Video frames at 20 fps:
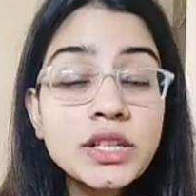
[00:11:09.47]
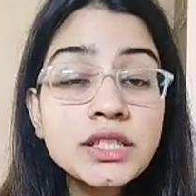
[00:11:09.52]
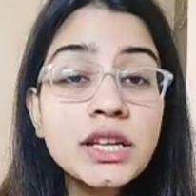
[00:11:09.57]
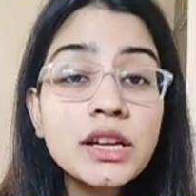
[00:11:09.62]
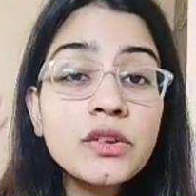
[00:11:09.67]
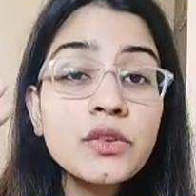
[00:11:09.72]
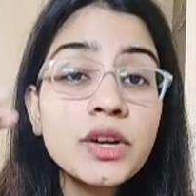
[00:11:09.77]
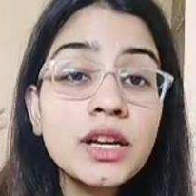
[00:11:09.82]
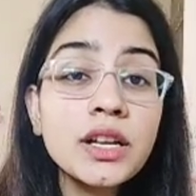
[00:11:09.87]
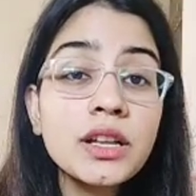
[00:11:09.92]

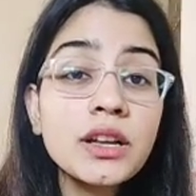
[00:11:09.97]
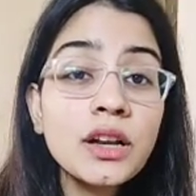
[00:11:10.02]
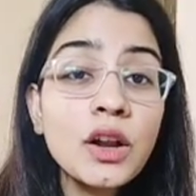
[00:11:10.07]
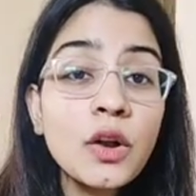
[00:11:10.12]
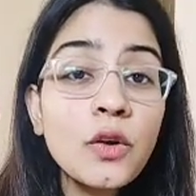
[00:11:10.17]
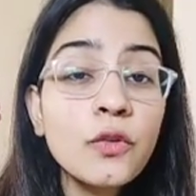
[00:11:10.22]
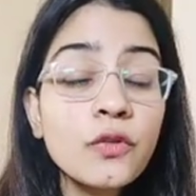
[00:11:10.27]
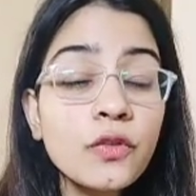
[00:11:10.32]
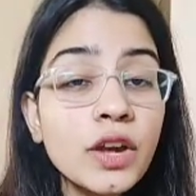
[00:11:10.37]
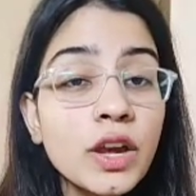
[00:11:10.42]
Because they're
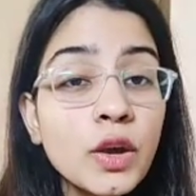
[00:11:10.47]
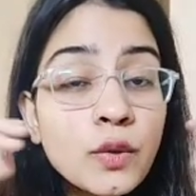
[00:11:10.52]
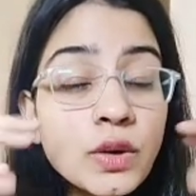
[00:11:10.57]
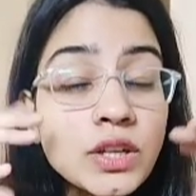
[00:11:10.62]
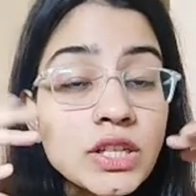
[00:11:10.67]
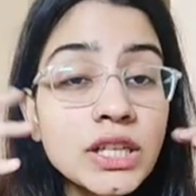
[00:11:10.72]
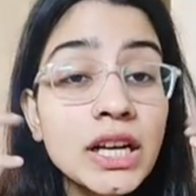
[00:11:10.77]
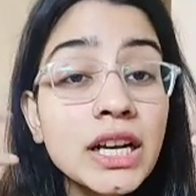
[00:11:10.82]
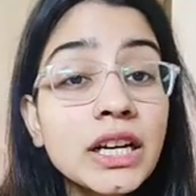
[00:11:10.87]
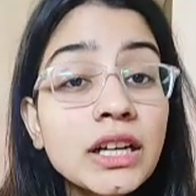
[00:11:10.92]
written in
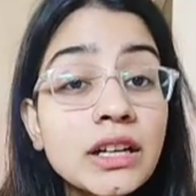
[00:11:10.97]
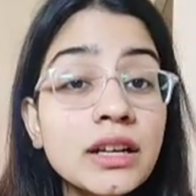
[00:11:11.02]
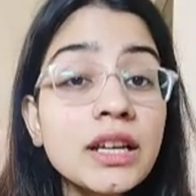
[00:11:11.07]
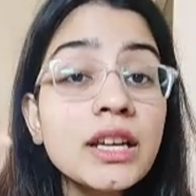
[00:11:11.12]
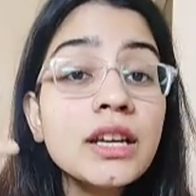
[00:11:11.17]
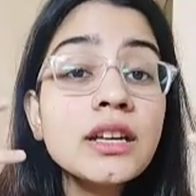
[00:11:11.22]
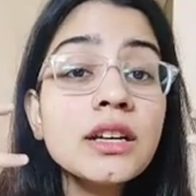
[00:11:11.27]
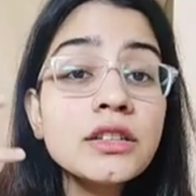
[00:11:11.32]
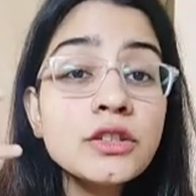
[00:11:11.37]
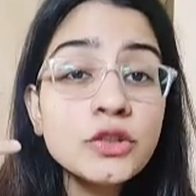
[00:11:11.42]
a way which
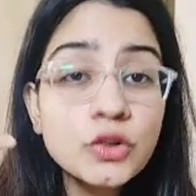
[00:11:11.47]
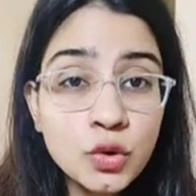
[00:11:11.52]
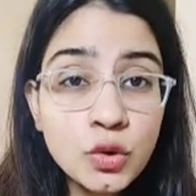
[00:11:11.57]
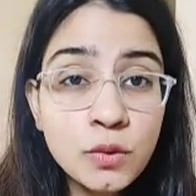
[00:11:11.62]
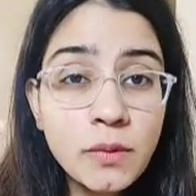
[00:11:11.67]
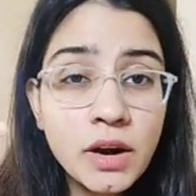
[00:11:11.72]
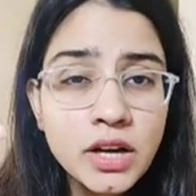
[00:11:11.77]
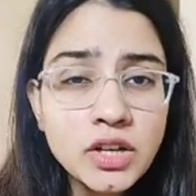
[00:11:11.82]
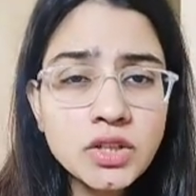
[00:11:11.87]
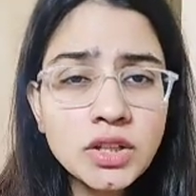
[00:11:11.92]
intrigue
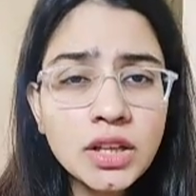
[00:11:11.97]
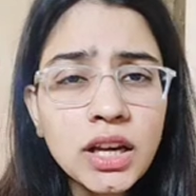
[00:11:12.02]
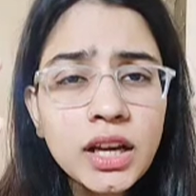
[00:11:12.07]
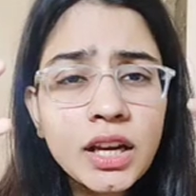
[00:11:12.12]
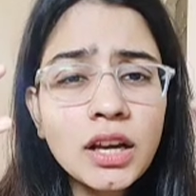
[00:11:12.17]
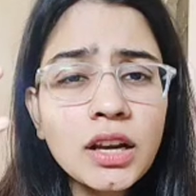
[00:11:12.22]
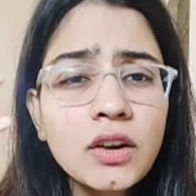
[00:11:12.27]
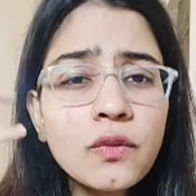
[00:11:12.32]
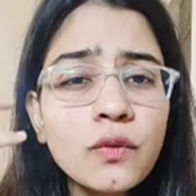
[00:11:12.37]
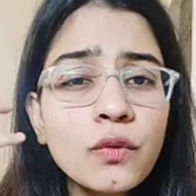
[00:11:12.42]
us so
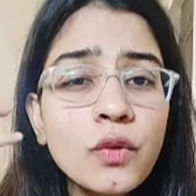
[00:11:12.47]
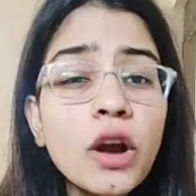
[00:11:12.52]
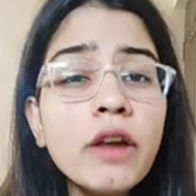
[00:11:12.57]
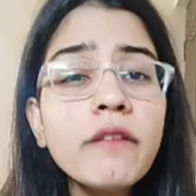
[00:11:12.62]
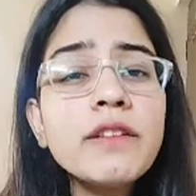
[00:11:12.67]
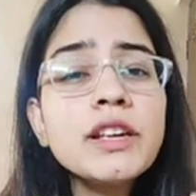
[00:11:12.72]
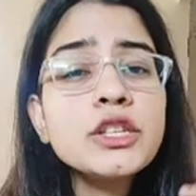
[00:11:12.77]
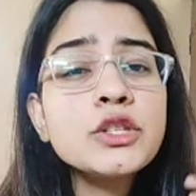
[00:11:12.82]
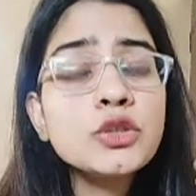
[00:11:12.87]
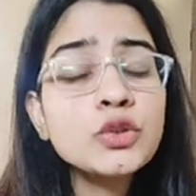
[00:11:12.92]
much, they
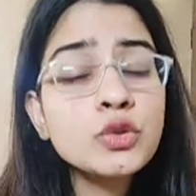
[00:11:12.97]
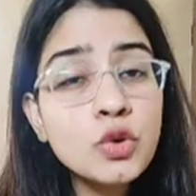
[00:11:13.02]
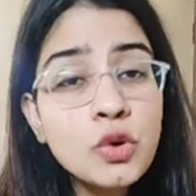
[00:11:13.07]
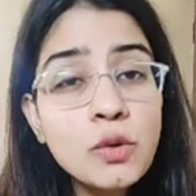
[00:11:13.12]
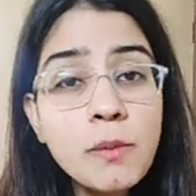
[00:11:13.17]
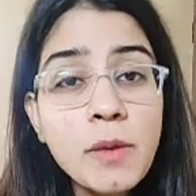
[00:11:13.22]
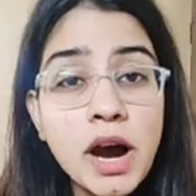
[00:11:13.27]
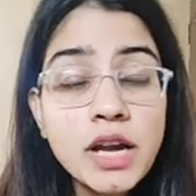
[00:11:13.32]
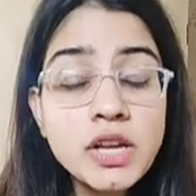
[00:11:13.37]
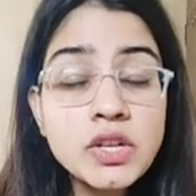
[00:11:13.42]
involve
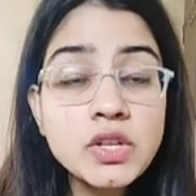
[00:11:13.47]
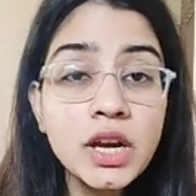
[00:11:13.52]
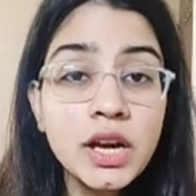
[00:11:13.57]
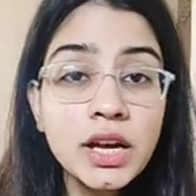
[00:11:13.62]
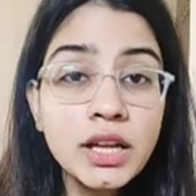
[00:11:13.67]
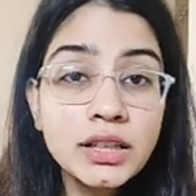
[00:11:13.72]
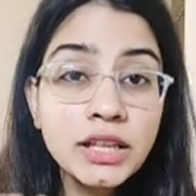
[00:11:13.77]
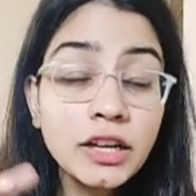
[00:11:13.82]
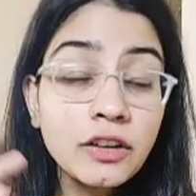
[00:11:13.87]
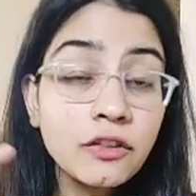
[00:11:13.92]
us so
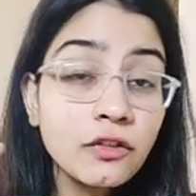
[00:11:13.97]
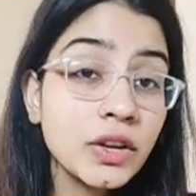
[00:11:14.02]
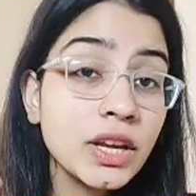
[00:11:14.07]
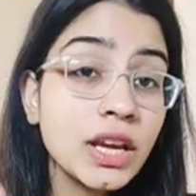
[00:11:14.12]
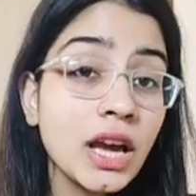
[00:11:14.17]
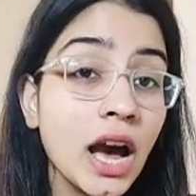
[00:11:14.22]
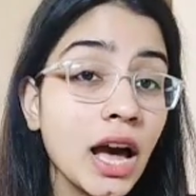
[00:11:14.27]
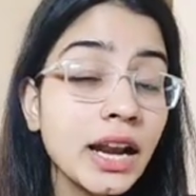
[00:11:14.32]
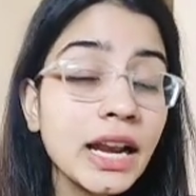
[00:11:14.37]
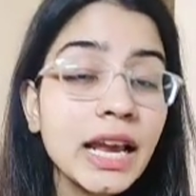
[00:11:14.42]
much,
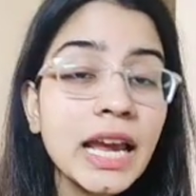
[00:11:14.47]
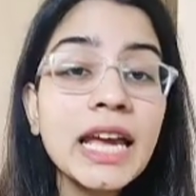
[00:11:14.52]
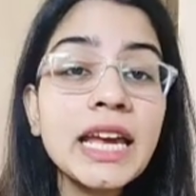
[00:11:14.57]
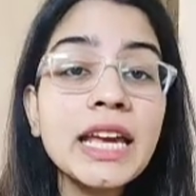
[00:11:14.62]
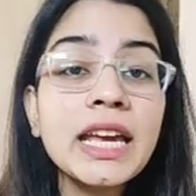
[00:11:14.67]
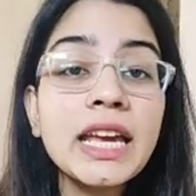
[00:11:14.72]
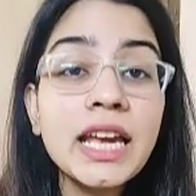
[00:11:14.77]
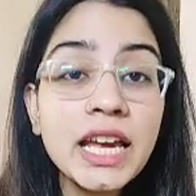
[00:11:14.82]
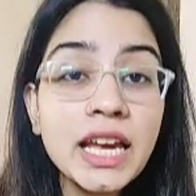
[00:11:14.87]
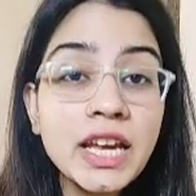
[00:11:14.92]
that we
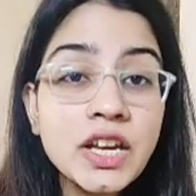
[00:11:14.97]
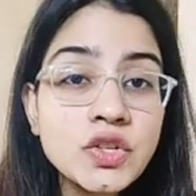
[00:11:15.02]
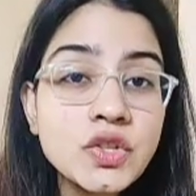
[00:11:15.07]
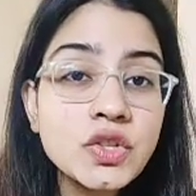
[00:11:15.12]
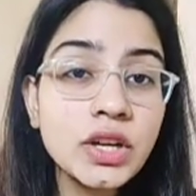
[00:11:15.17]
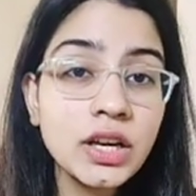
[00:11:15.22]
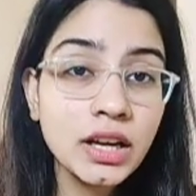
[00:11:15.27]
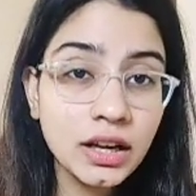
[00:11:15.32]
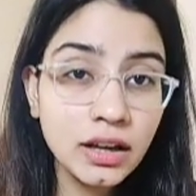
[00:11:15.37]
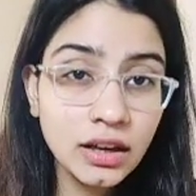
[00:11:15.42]
are
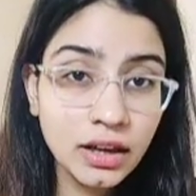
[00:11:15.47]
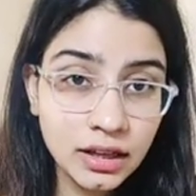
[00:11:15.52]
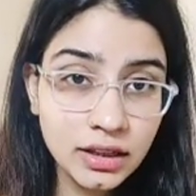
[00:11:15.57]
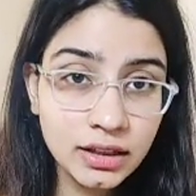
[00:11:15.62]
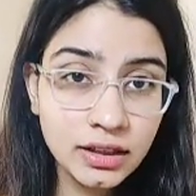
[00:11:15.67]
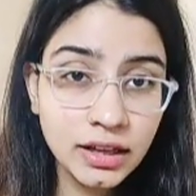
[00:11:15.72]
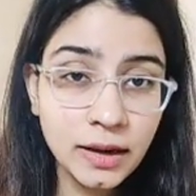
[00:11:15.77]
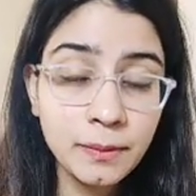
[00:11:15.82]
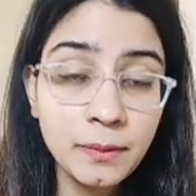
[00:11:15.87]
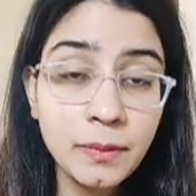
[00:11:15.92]
engaged
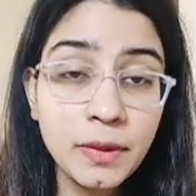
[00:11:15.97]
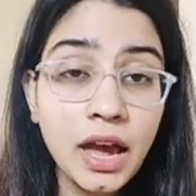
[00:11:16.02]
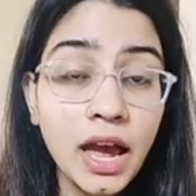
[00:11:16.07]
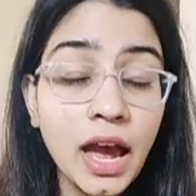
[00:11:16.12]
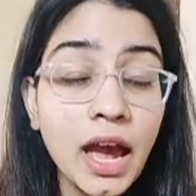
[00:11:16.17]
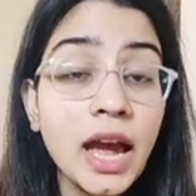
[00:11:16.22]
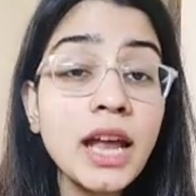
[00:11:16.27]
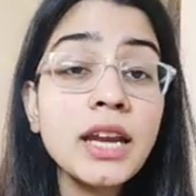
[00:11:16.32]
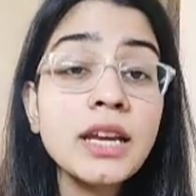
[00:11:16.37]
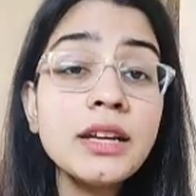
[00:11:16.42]
in
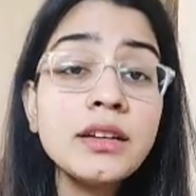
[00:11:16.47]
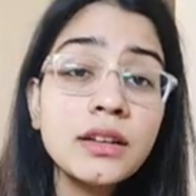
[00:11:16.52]
them.